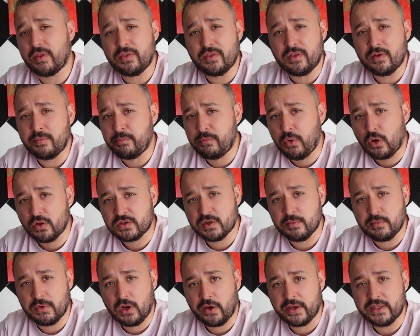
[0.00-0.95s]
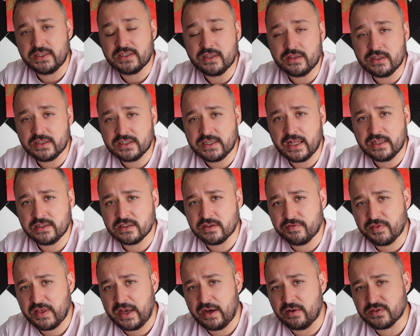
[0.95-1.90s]
the bottom lines in the tens
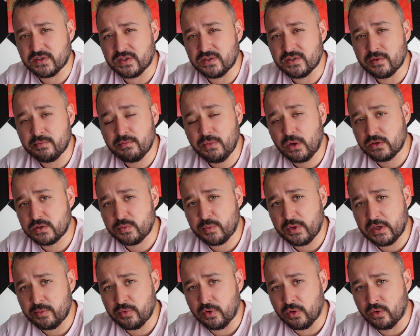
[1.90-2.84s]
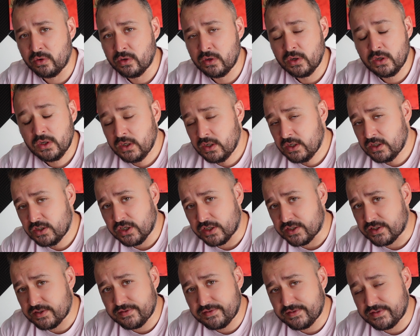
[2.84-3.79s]
of thousands, and most people
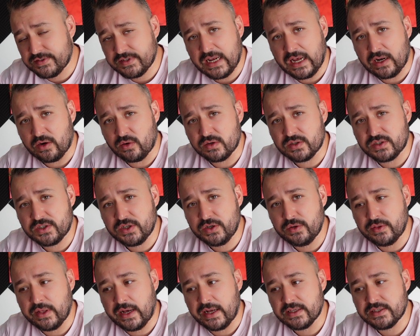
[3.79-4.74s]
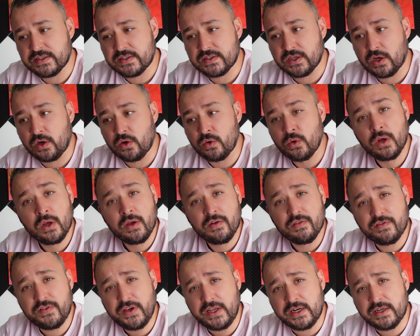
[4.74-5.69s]
just cannot do that. So
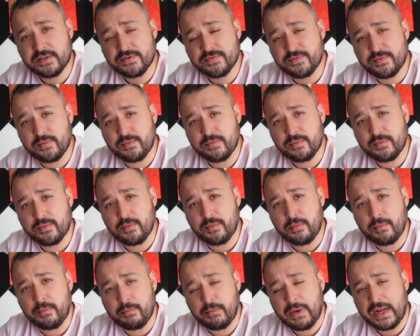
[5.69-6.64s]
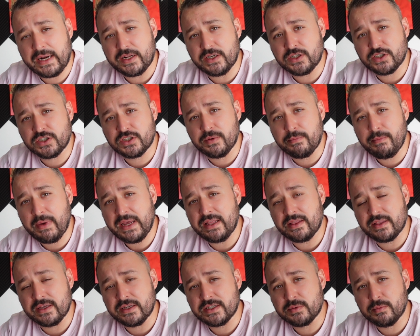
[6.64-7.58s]
Vint managed to
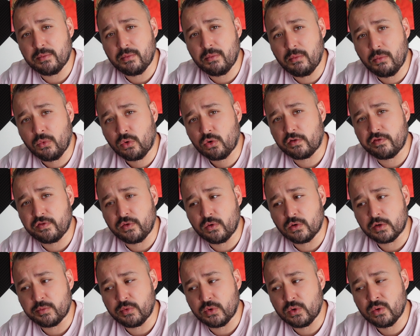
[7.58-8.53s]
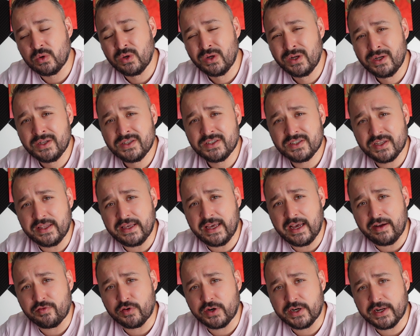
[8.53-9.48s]
make this more affordable to the
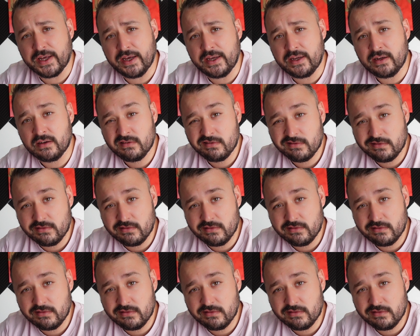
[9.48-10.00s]
everyday